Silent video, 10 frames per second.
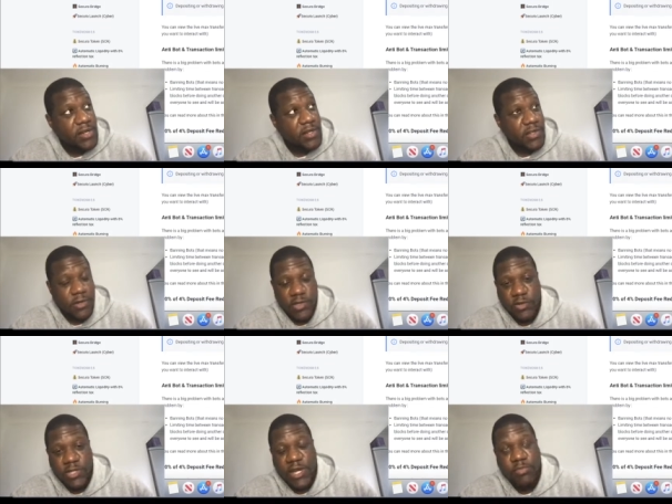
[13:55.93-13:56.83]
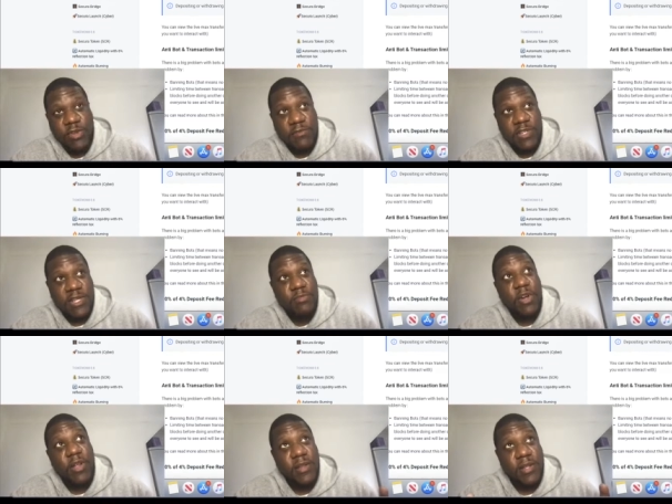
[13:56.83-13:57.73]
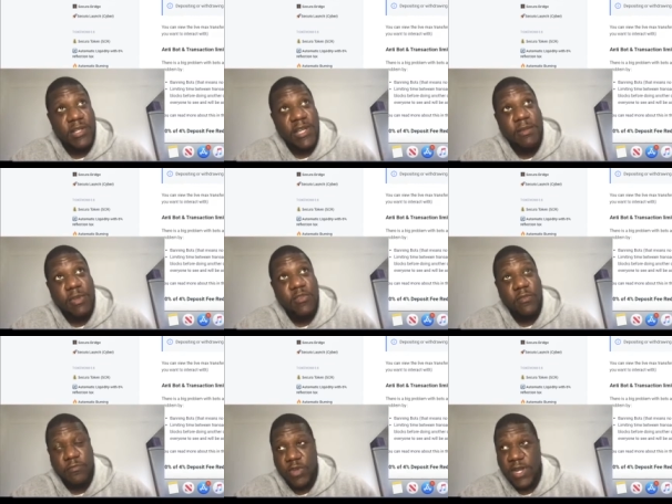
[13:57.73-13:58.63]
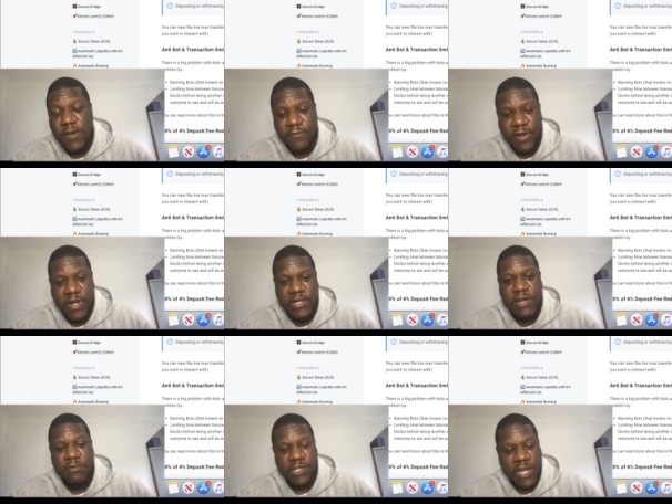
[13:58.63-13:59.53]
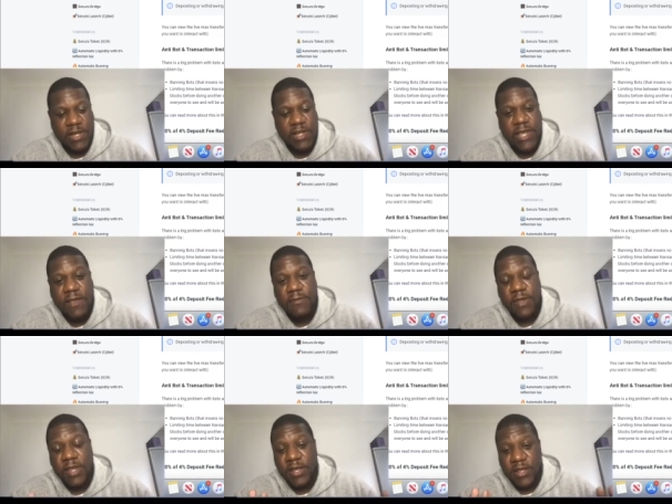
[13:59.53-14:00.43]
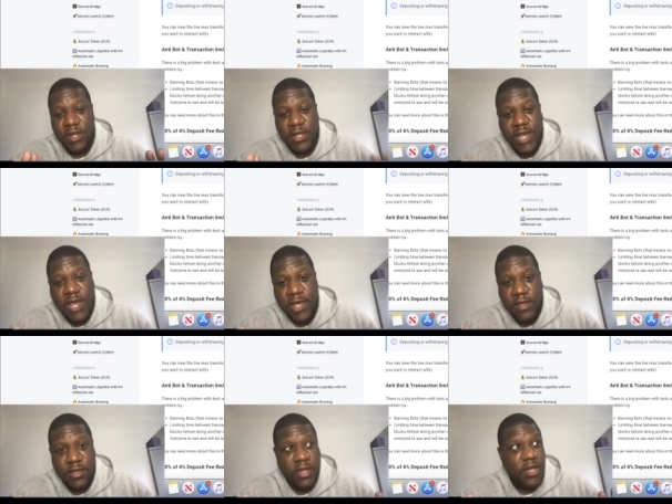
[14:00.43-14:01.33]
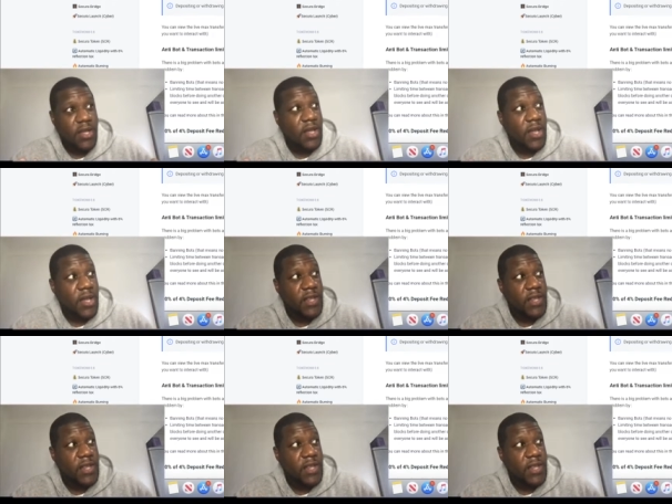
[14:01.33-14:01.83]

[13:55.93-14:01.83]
sorry, I shouldn't say the previous team, but the team with Rediant Finance, they were saying that they've that they uh, uh,